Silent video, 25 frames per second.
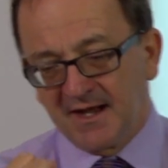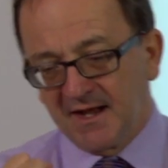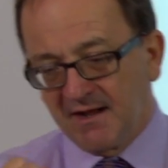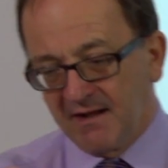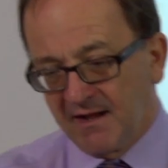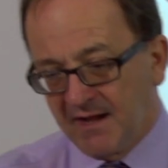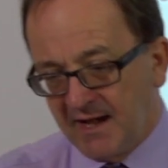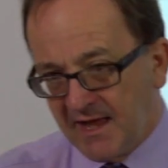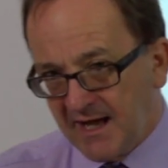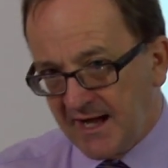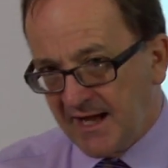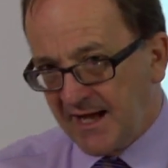
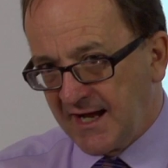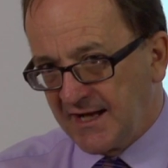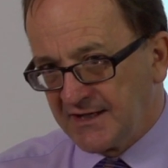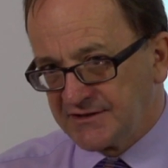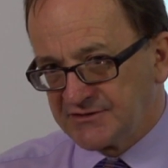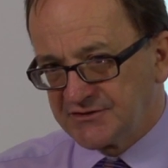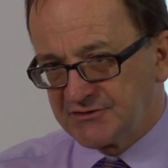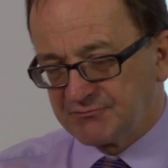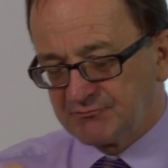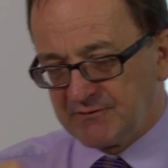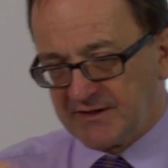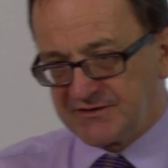
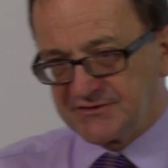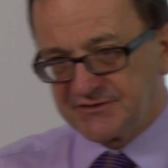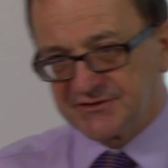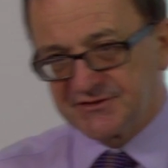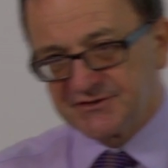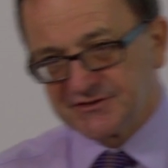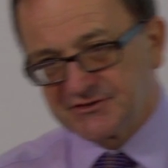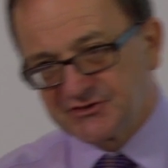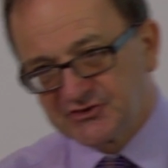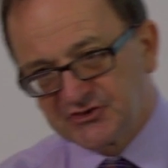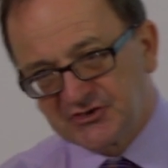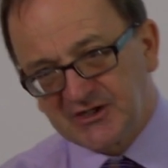large
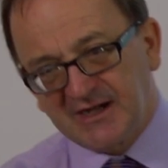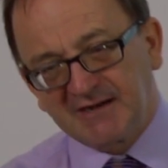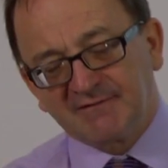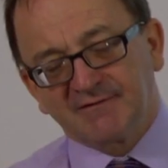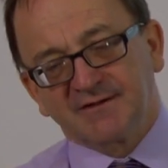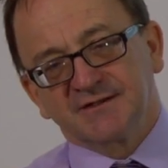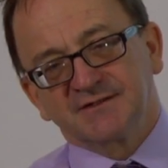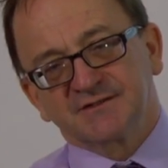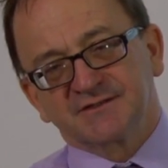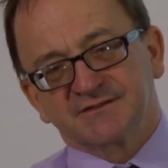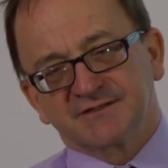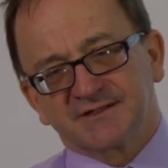registered
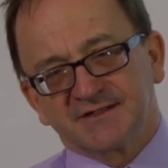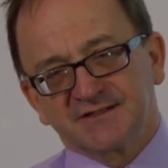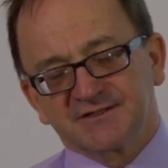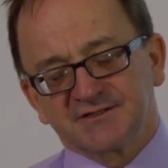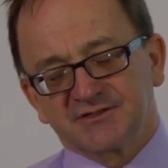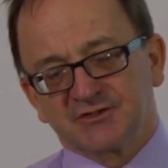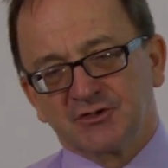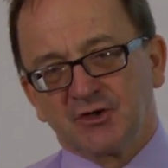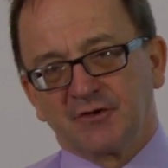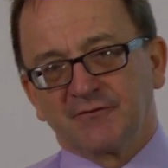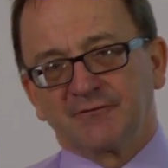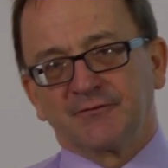
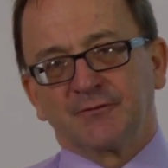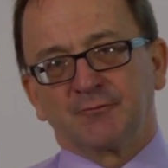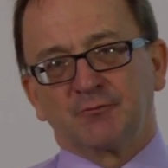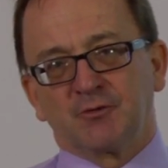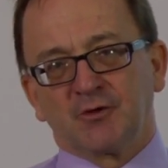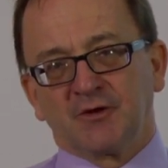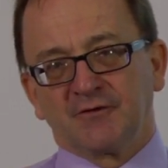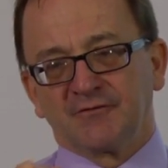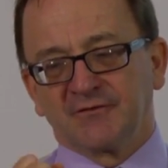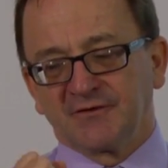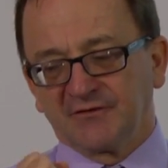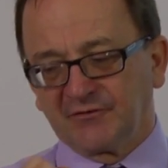charities,
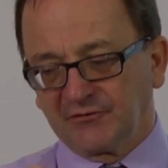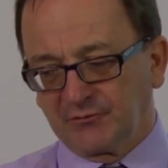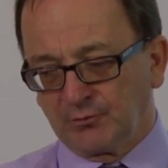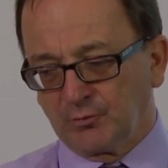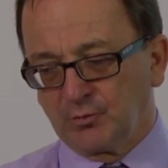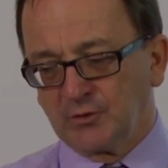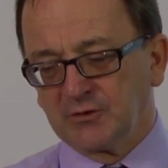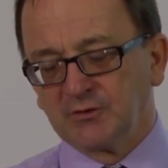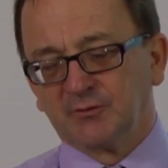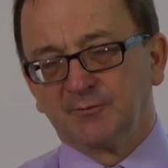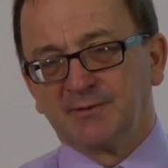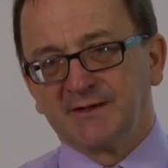not-for-profits,
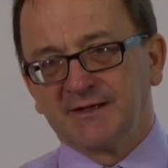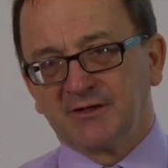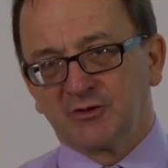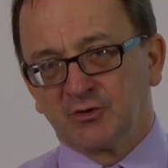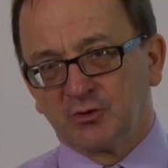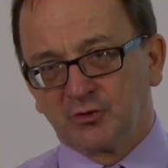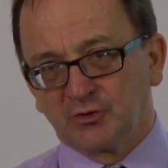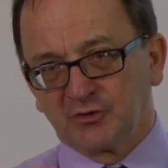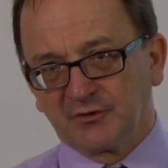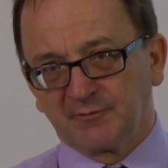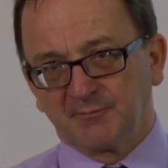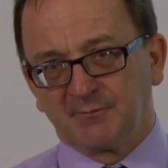will be
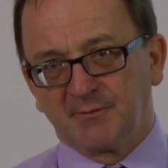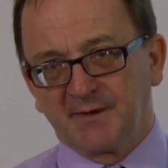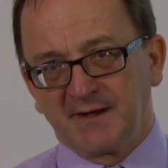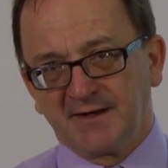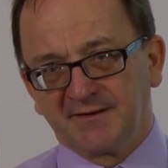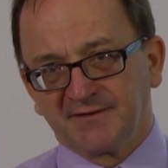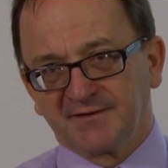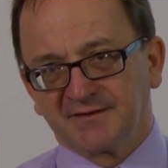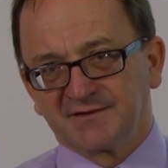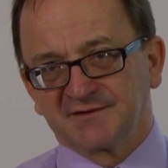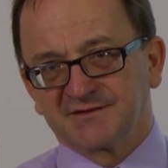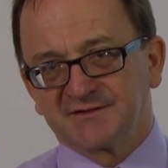caught
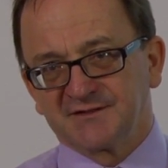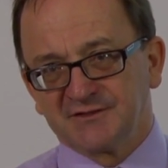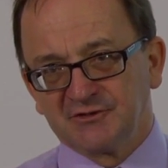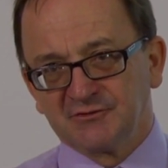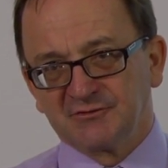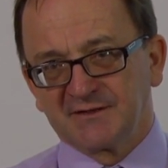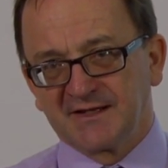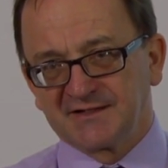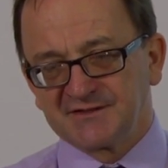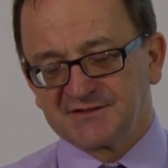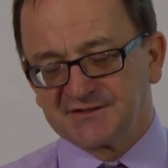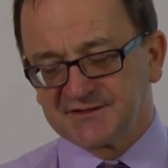by this
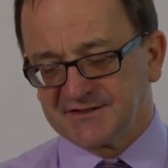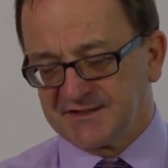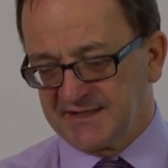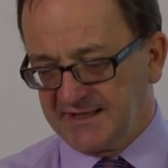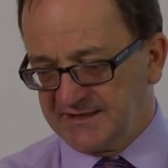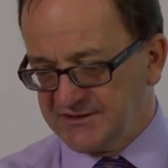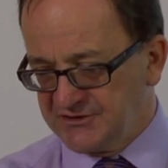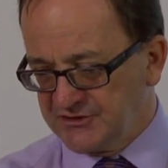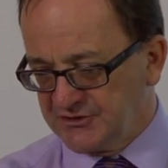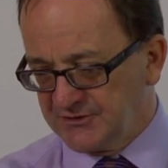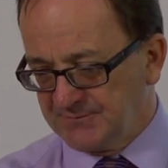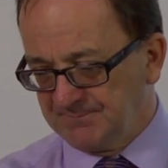new
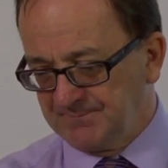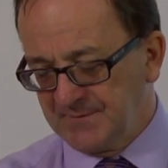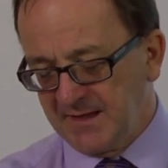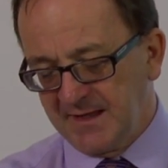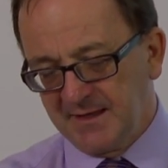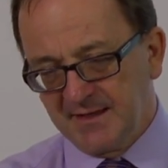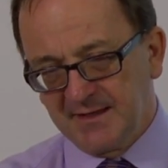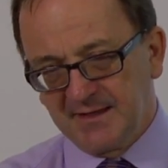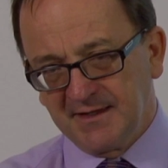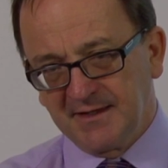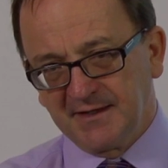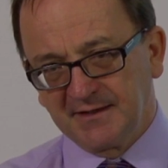legislation
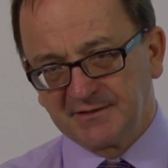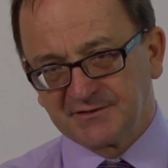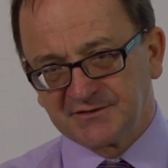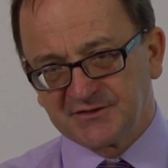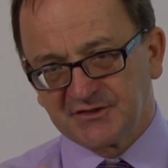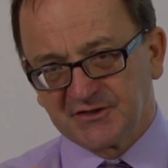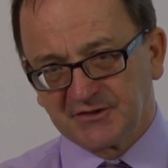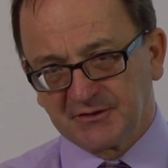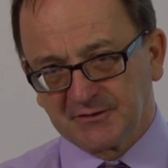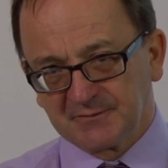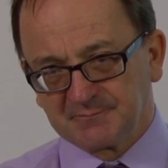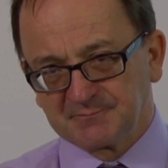in
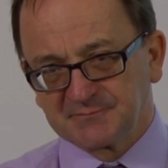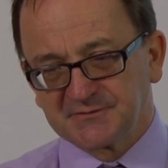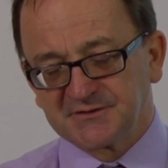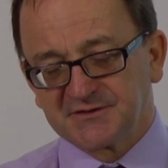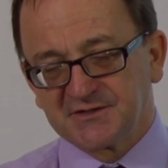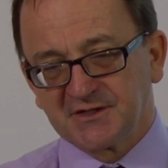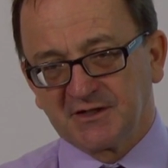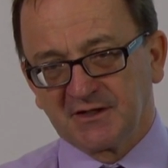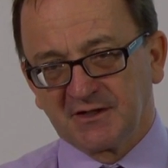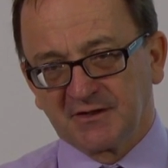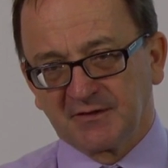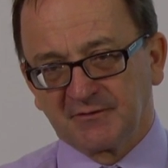
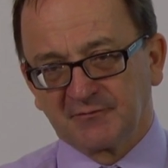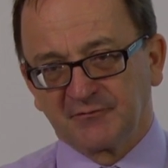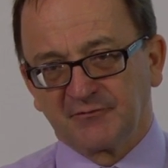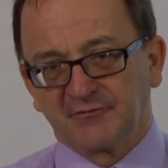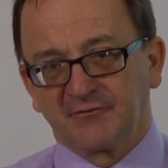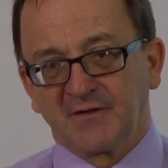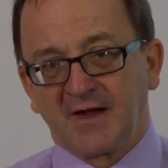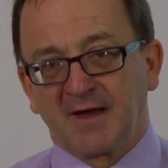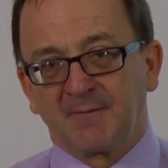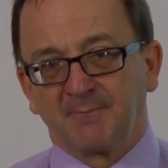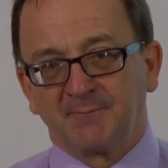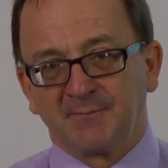terms of
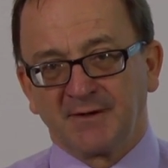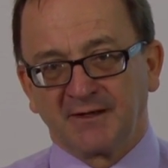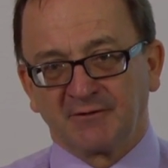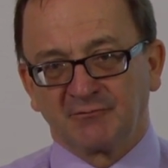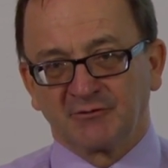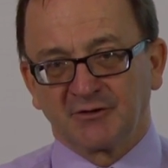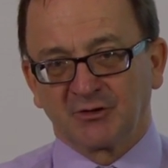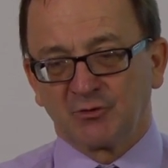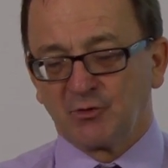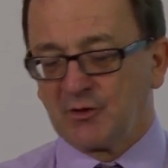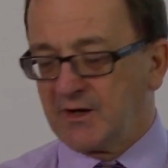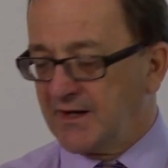uh, being
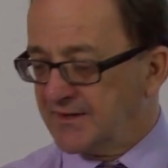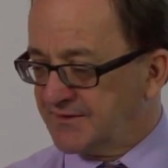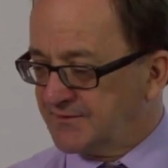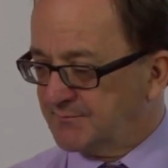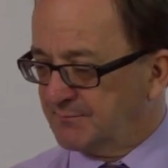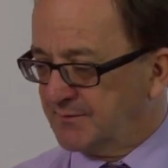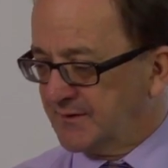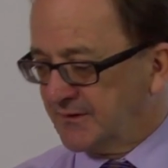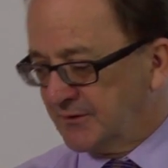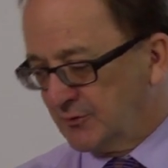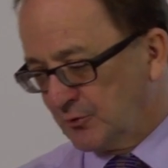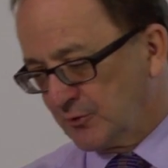required to
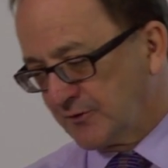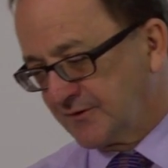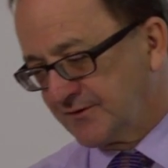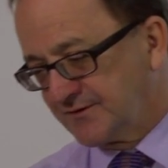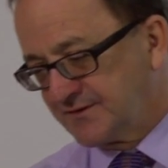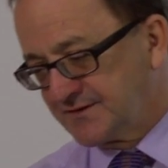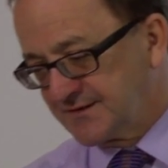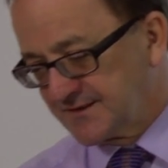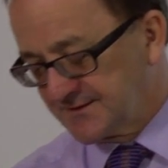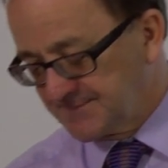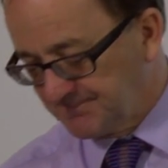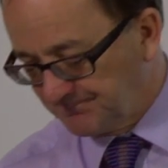be
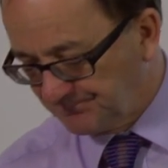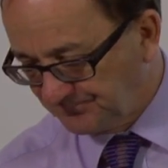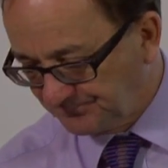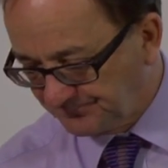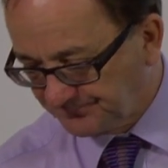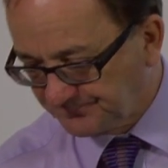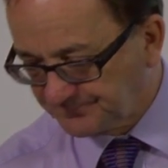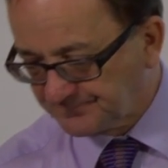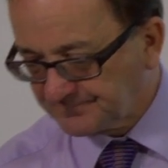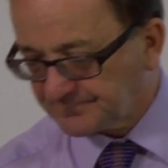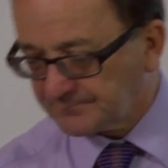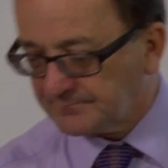audited
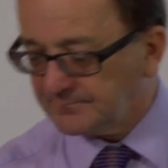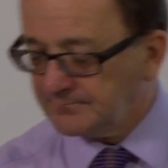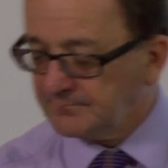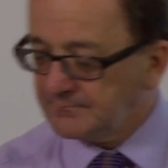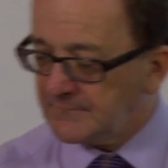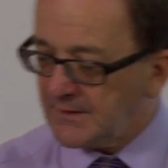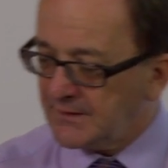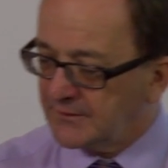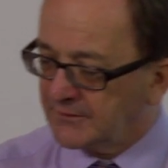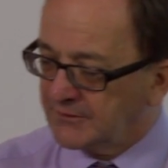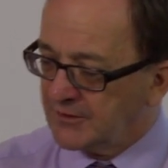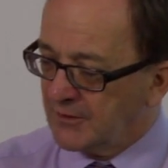
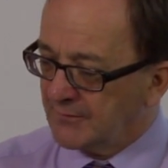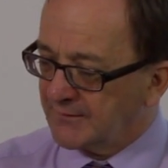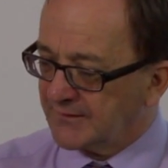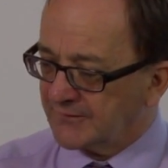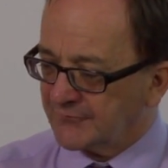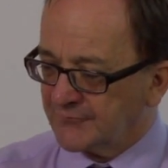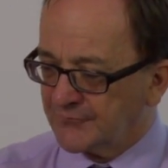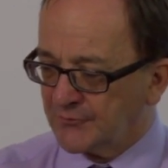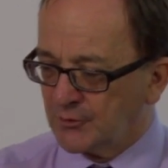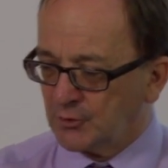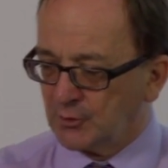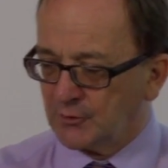
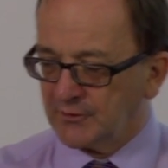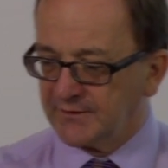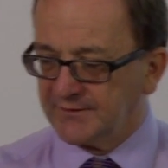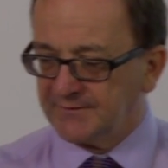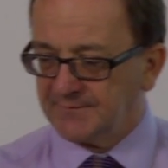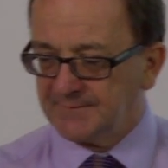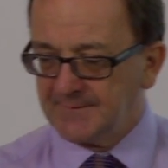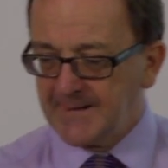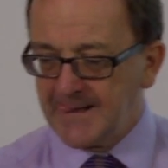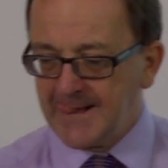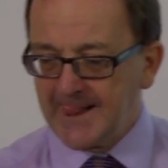going forward.